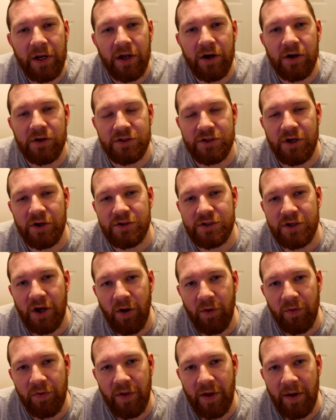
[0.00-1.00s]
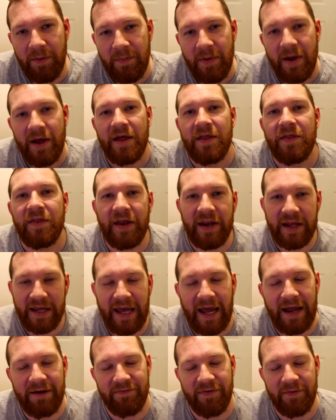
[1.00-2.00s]
he also told them that he
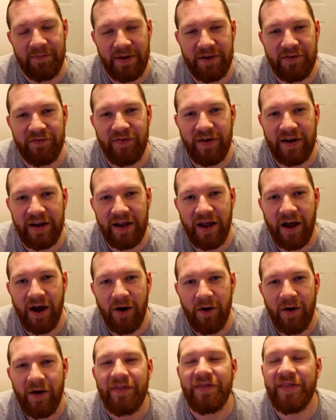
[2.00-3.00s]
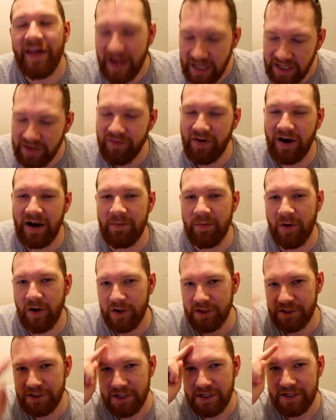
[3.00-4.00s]
came from this video. Thank you very
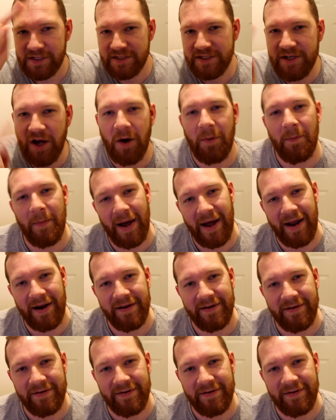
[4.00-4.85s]
much, top man.